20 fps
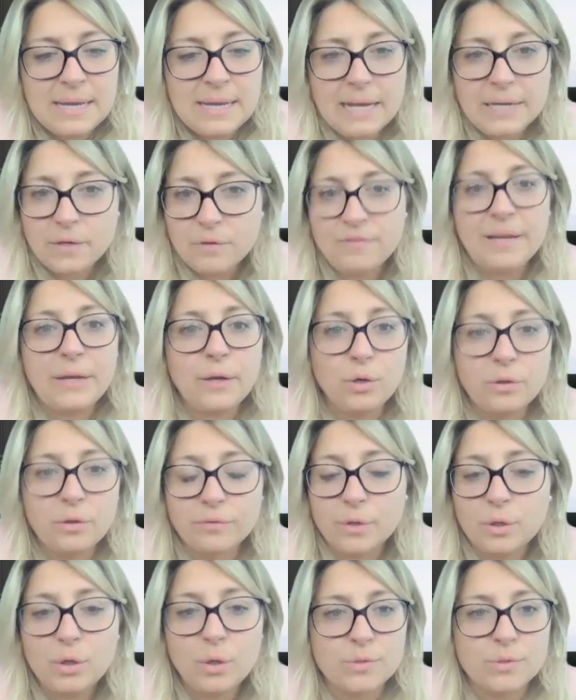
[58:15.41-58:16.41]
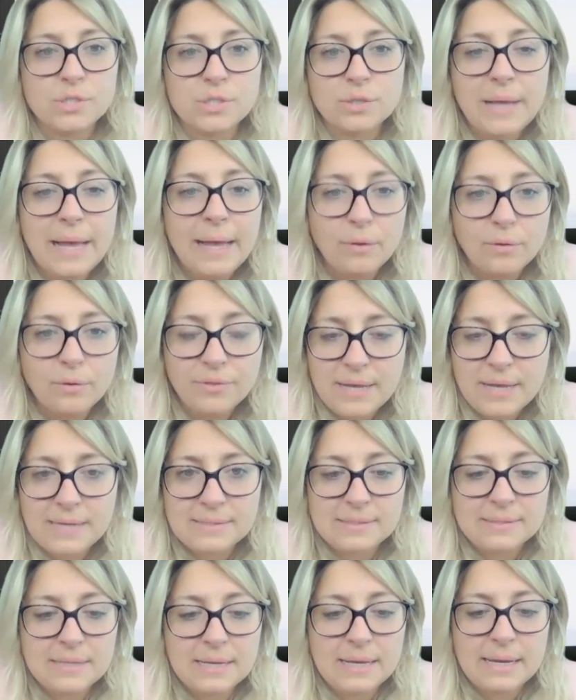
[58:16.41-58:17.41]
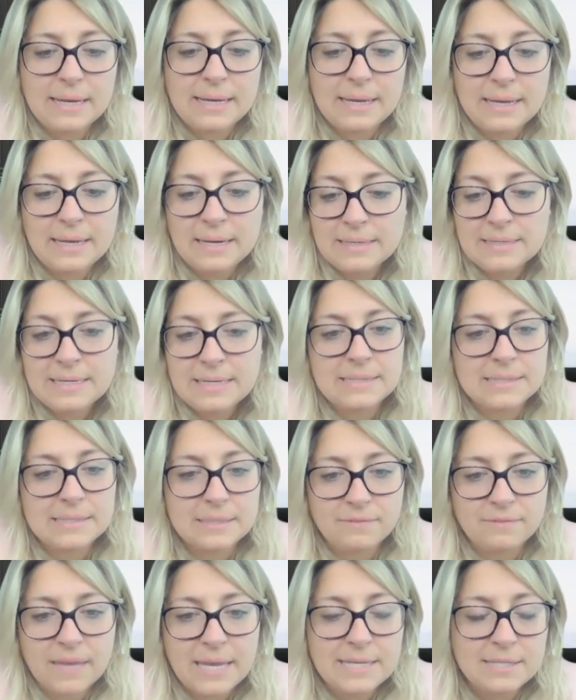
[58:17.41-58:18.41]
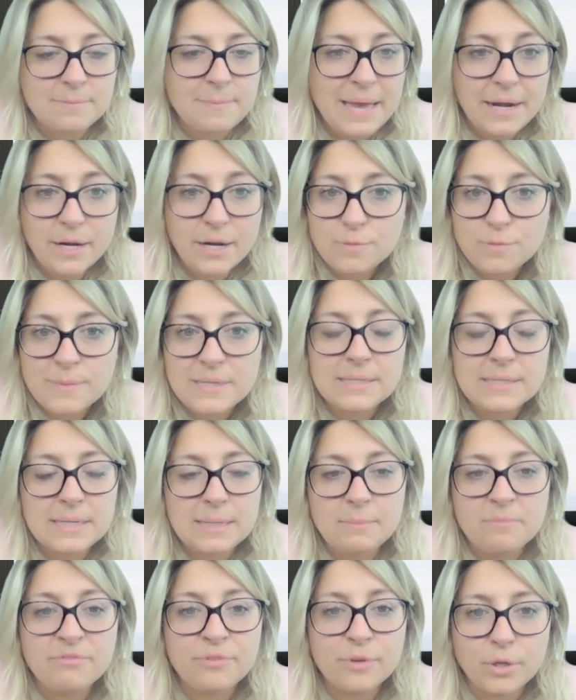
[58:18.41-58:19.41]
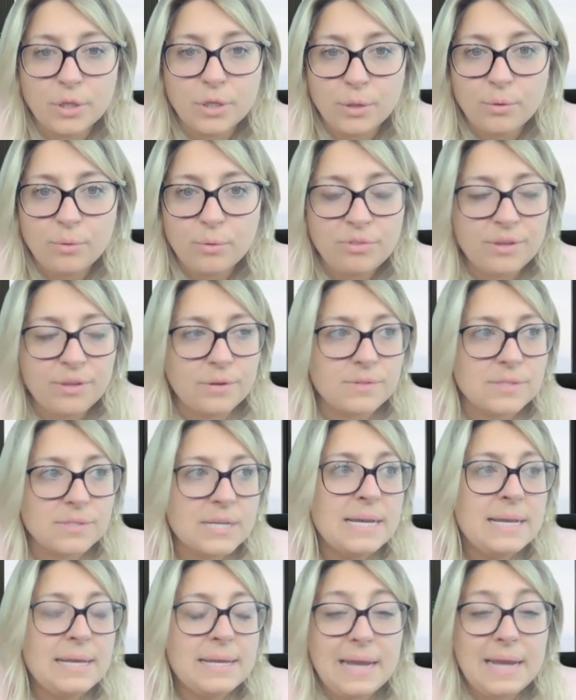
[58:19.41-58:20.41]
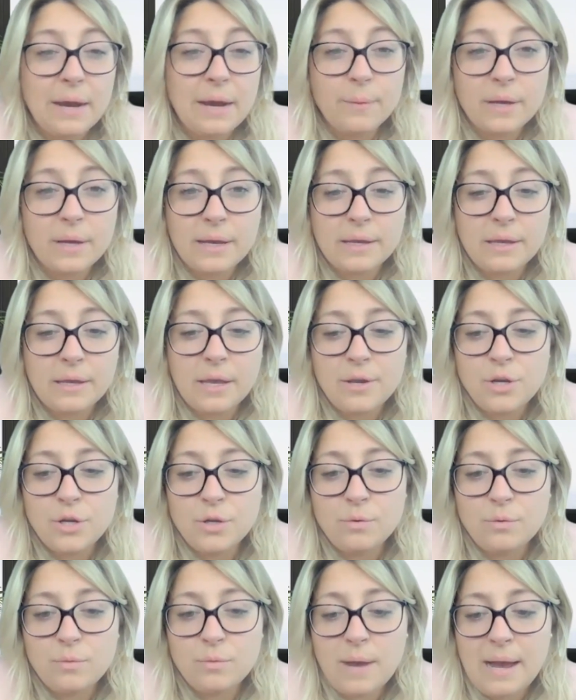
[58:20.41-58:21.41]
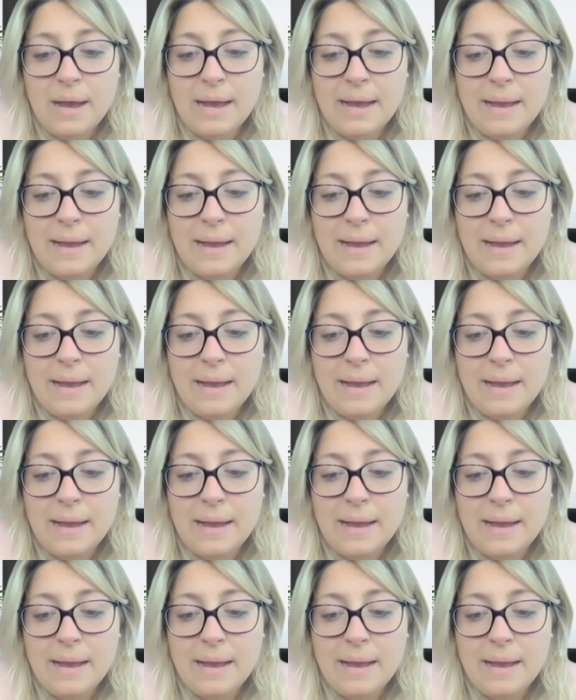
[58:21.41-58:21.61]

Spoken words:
I know Vancouver Coastal Health has an intensive case management team for youth. There's now a new